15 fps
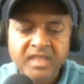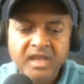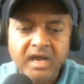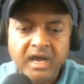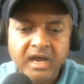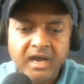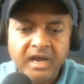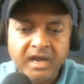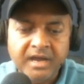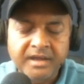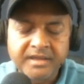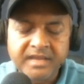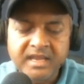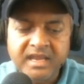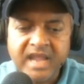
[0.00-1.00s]

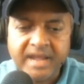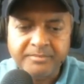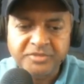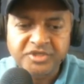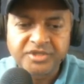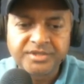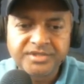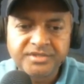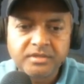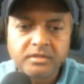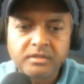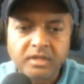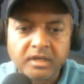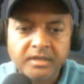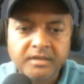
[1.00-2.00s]
and he captures
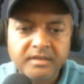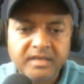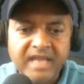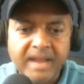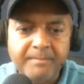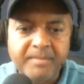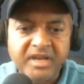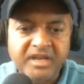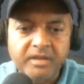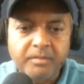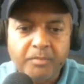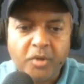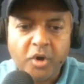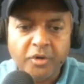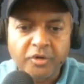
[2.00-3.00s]
the gambited
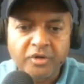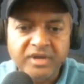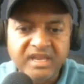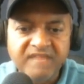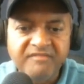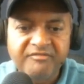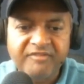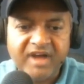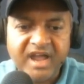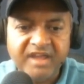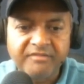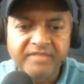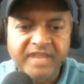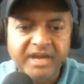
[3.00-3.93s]
pawn on e5,